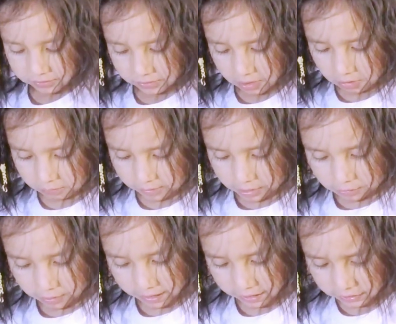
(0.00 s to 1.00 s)
So what
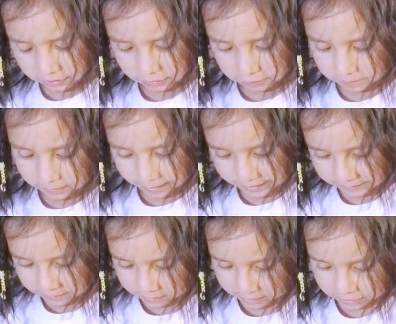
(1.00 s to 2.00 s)
you're gonna do is
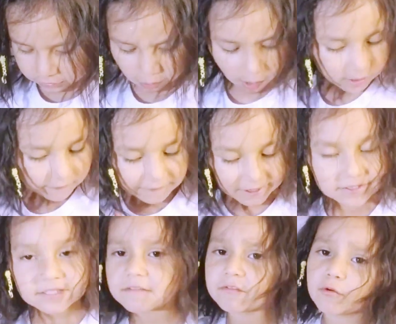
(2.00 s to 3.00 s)
you're gonna draw a face
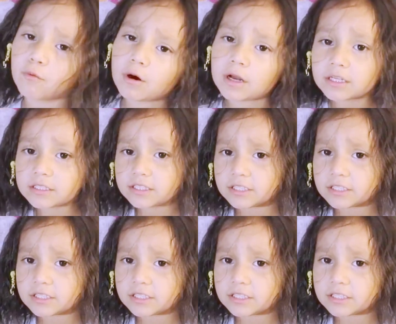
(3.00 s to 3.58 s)
if you want.